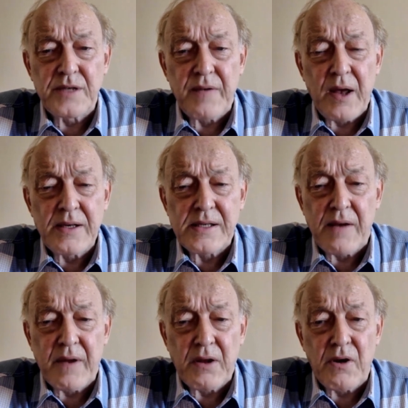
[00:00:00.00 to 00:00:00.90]

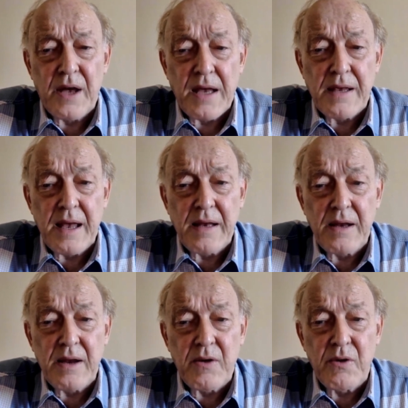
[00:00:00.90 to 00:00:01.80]
Salvador
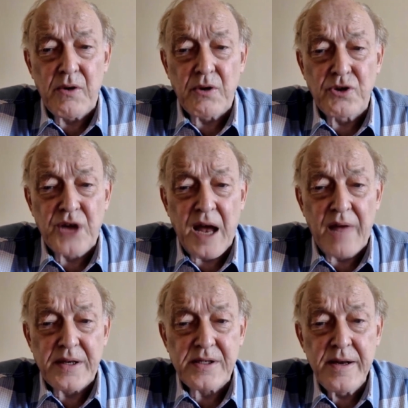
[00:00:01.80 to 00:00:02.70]
Allende or Hugo
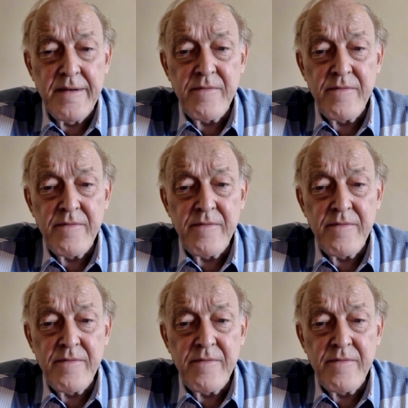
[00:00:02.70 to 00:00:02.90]
Chavez.